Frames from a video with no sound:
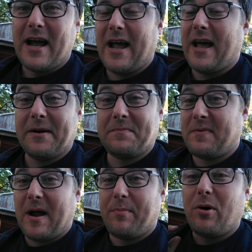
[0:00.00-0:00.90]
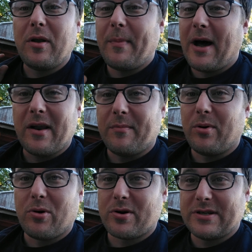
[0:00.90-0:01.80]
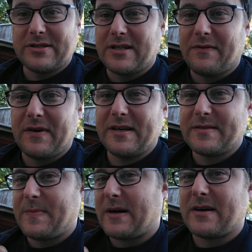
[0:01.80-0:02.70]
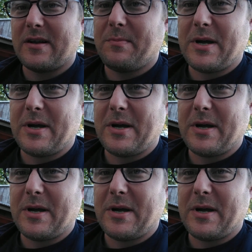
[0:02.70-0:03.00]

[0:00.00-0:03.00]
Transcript: And I pulled them out of the bores and stuff and inspected them,